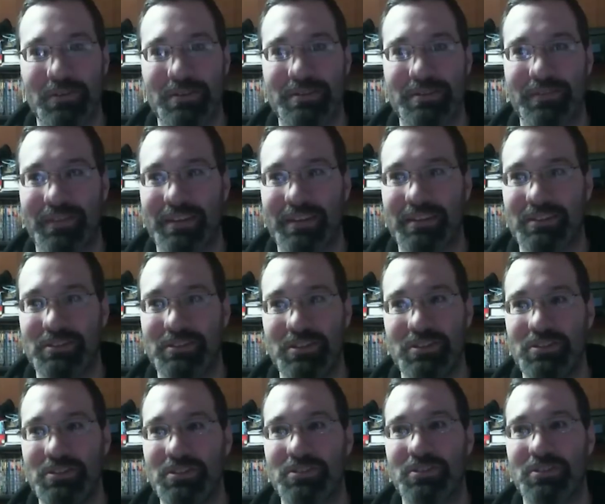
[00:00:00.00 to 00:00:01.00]
is the fact that
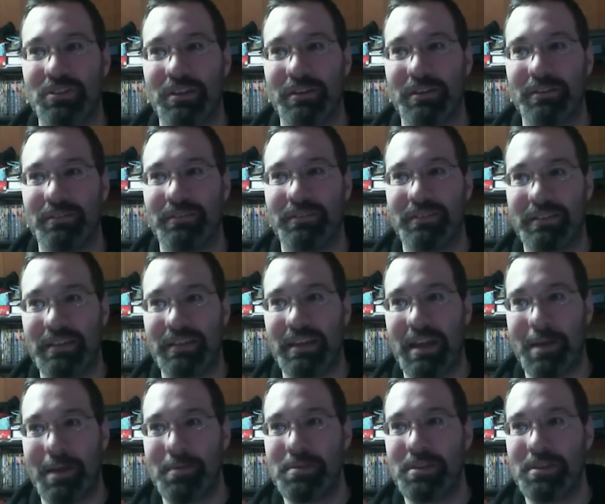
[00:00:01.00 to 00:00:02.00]
she's just going to get
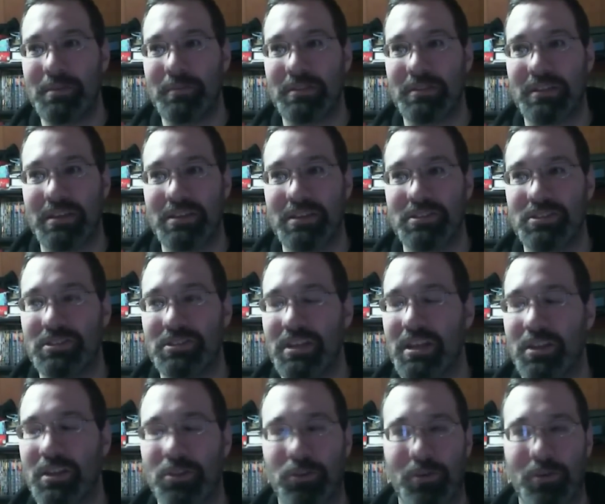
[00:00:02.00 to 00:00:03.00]
everything but the kitchen
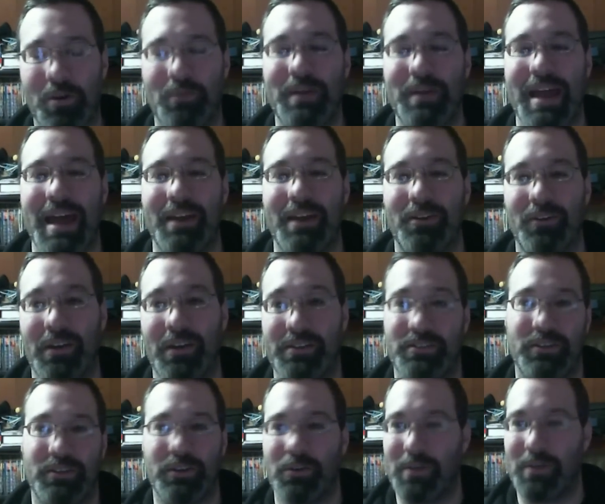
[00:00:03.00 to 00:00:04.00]
sink thrown at her.
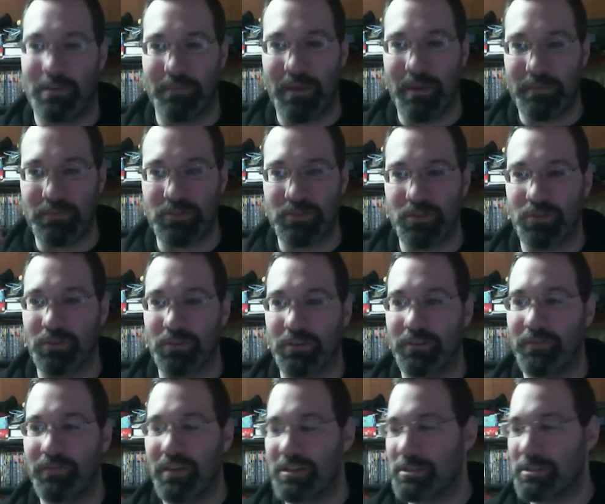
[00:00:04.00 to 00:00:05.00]
Actually, you know what, I'm sure they're going
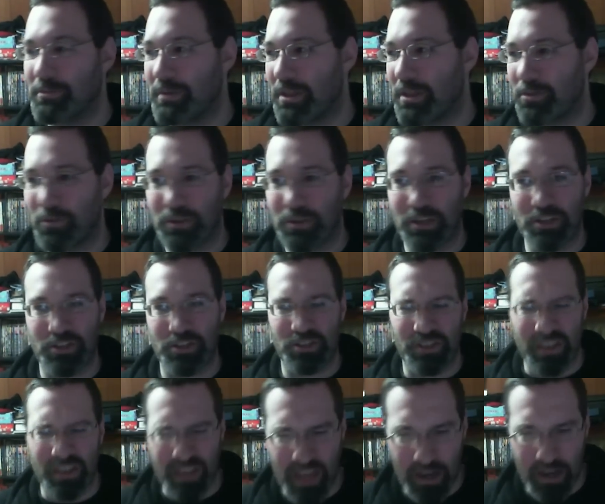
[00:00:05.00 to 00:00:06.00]
to find some way to throw the kitchen
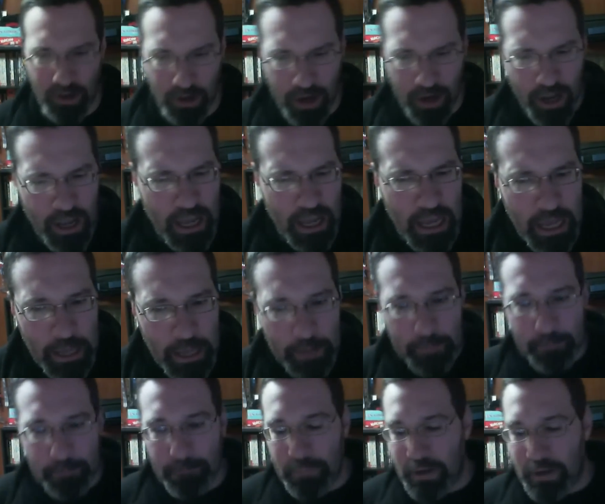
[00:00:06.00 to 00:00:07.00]
sink at her.
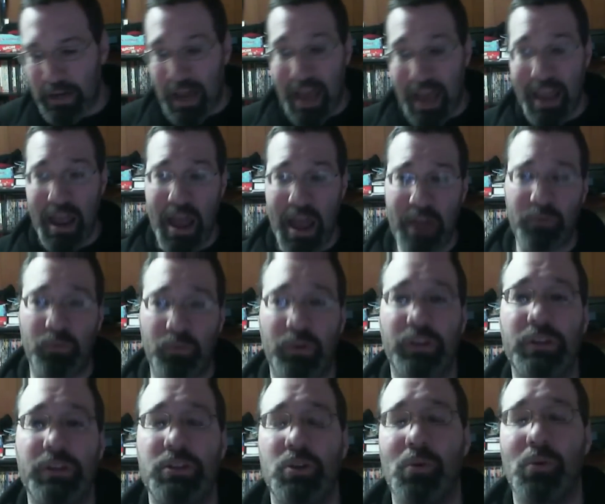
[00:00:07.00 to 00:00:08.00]
But I
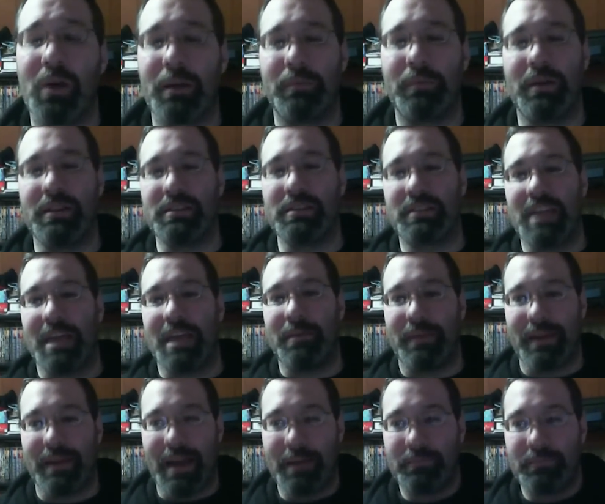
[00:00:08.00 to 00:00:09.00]
really do want to play this game,
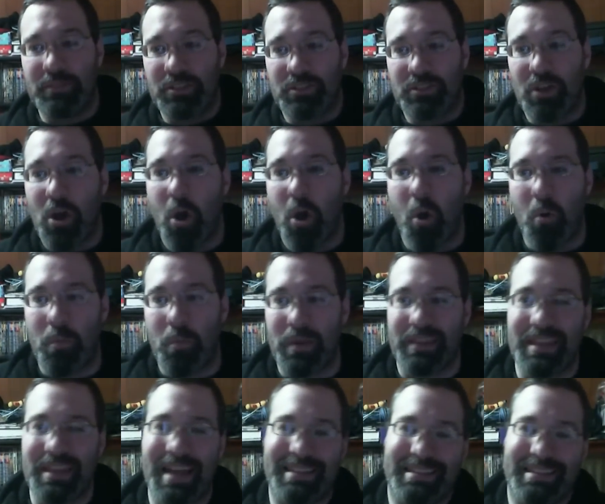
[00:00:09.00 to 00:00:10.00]
and I'm just
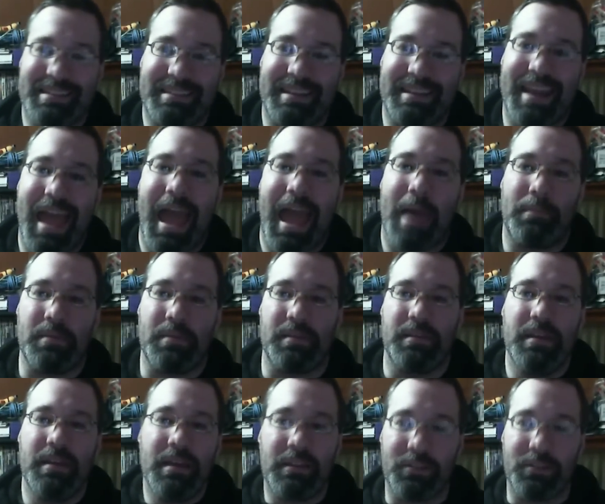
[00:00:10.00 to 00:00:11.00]
hoping that doesn't happen.
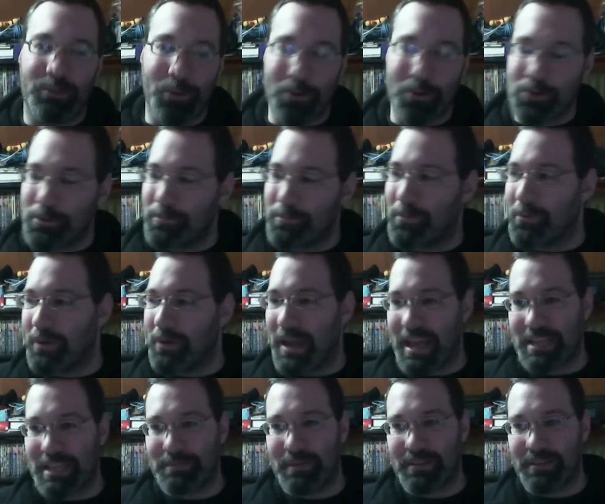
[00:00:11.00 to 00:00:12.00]
The torture porn
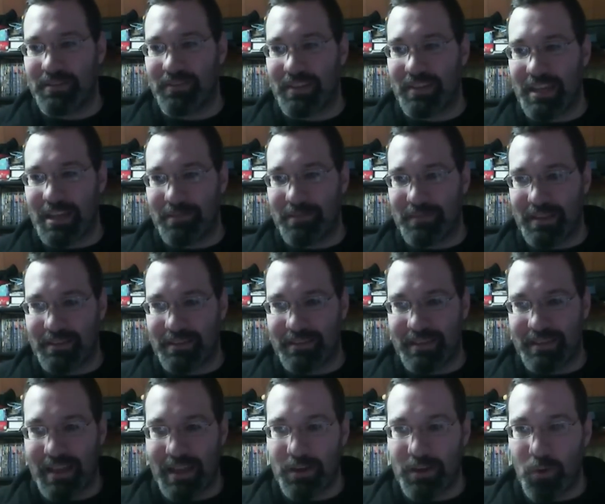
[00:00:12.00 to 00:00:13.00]
aspect of the game. That
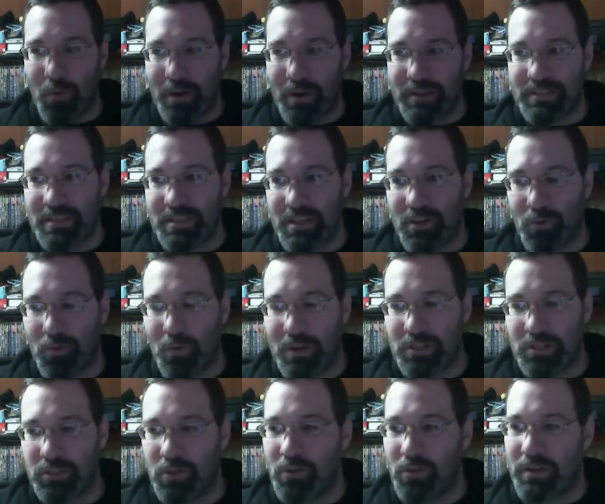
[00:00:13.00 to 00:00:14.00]
I don't want to sit here and
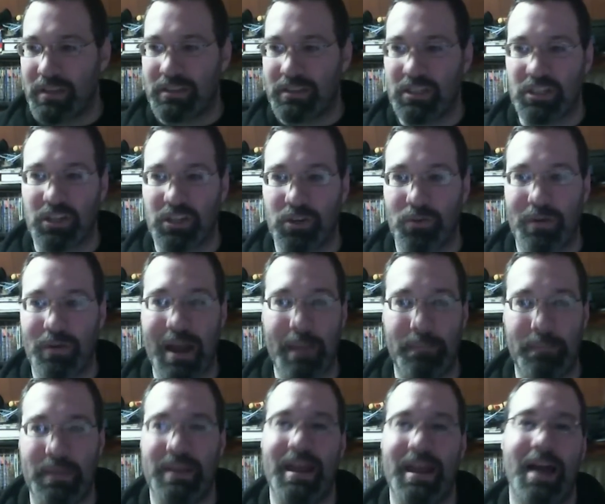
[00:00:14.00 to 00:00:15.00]
watch Laura get the crap
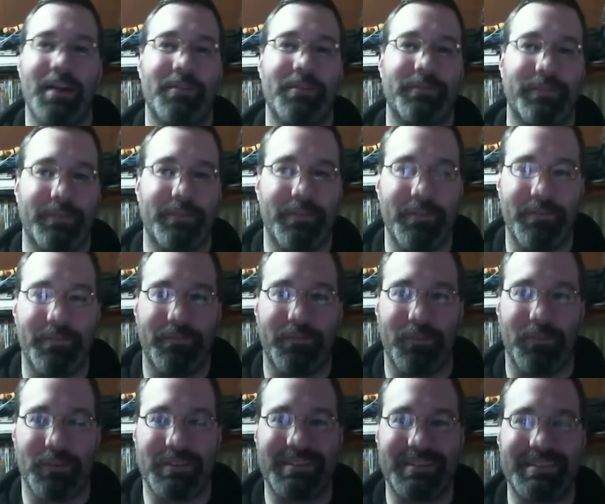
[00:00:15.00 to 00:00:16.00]
beat out of her
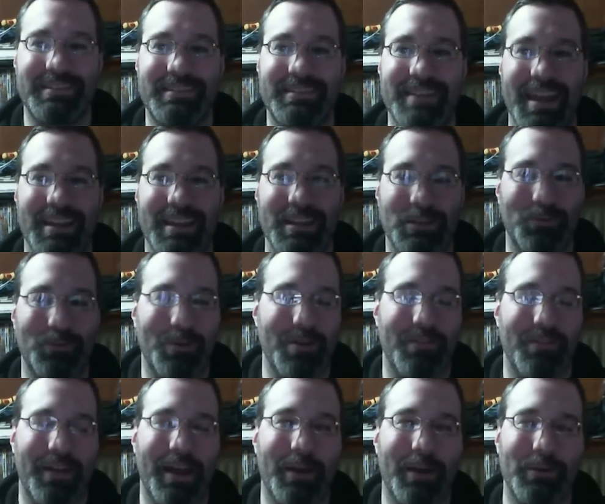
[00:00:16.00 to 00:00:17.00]
for 10 to 12
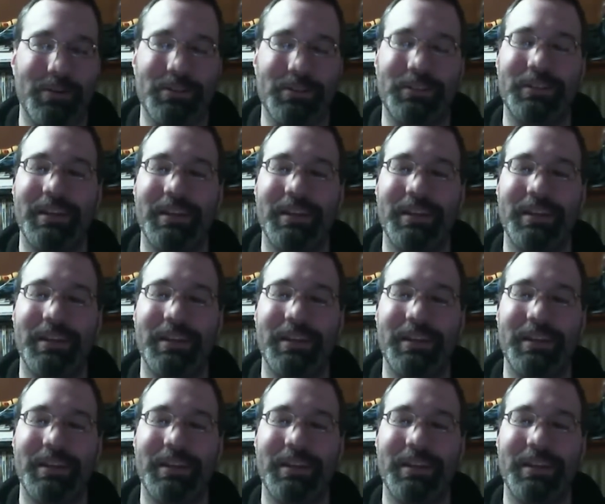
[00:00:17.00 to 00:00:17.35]
hours.